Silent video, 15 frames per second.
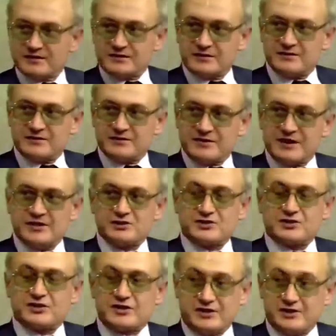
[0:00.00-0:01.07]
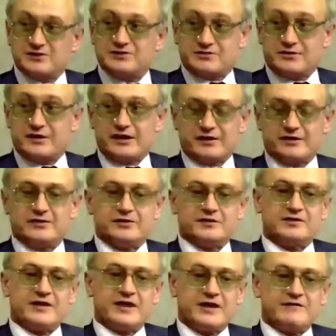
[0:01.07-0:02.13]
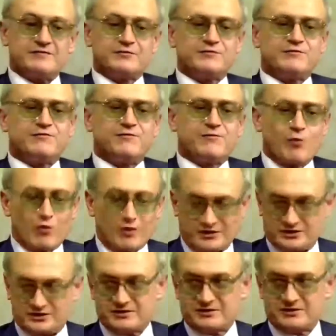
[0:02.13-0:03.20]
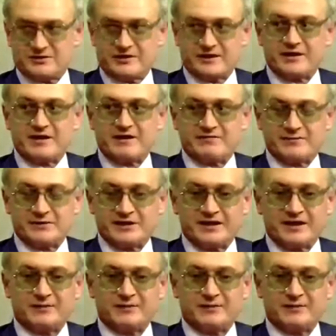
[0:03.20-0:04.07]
that the danger is real, they have to force their government.